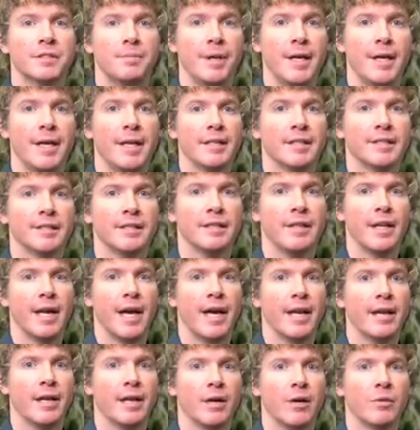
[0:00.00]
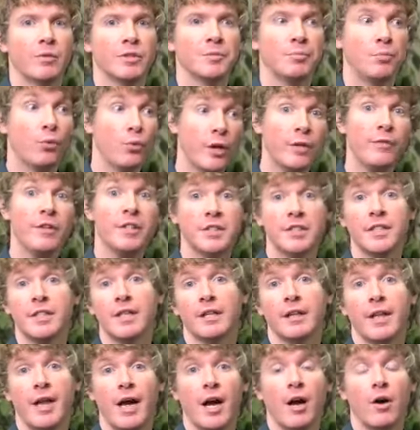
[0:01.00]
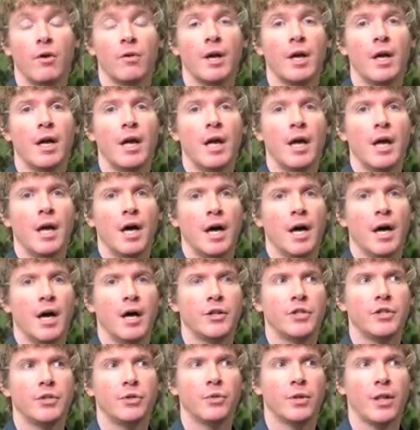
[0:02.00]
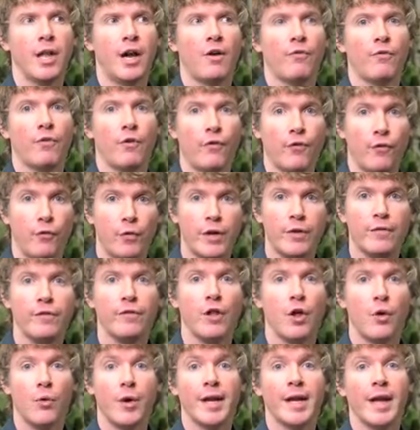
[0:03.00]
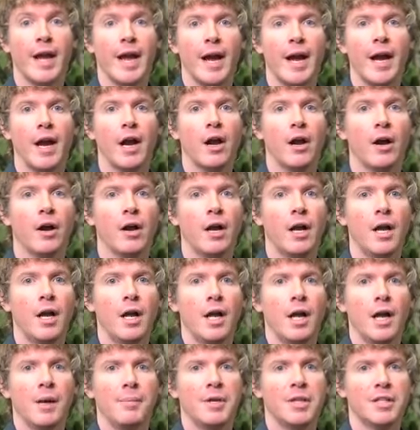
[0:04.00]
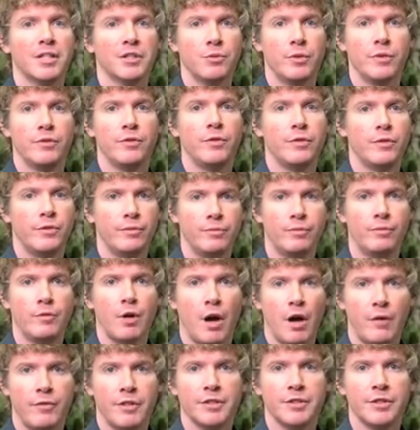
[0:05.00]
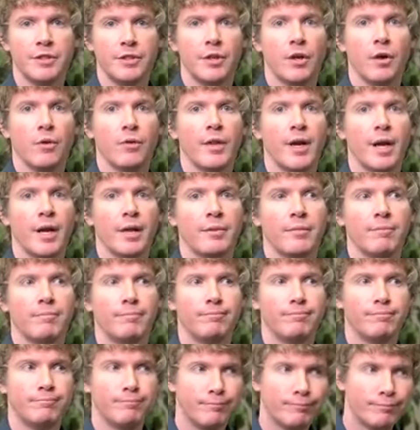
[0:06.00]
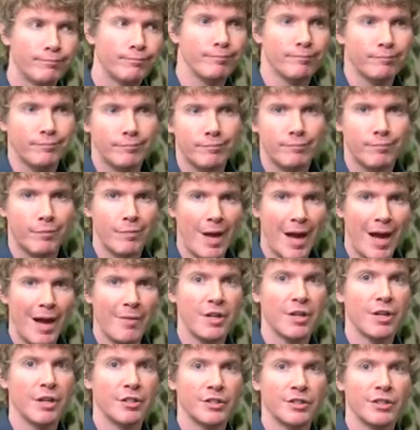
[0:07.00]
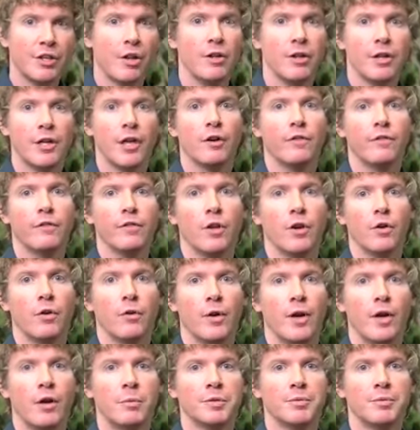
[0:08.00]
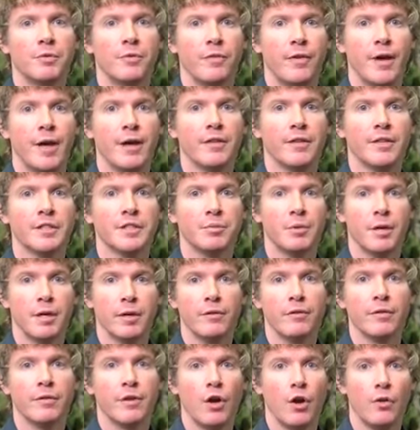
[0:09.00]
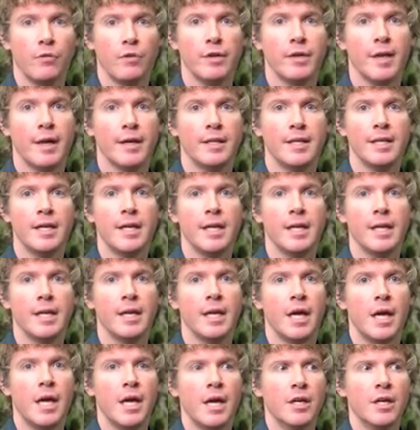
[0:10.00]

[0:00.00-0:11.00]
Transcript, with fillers: space that uh, was previously allowed uh, to allow for free-flowing air, because we obviously know that having a solid airflow helps prevent the spread of COVID-19.